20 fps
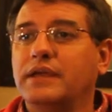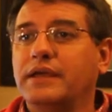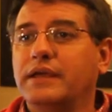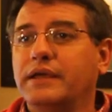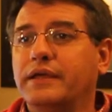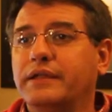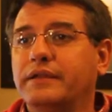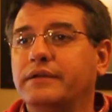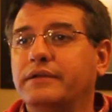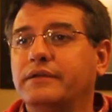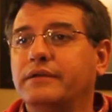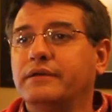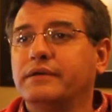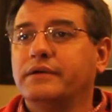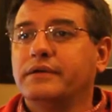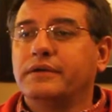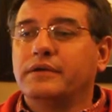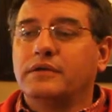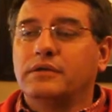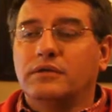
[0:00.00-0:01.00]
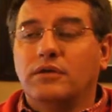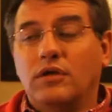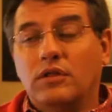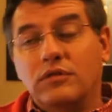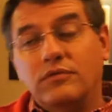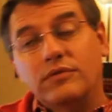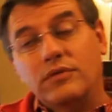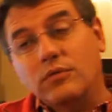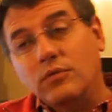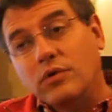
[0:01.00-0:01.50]
and all
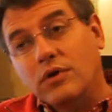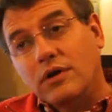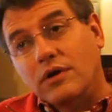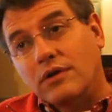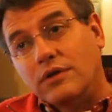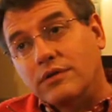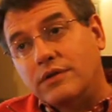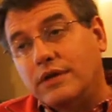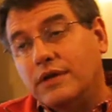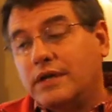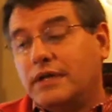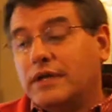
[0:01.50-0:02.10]
over the world.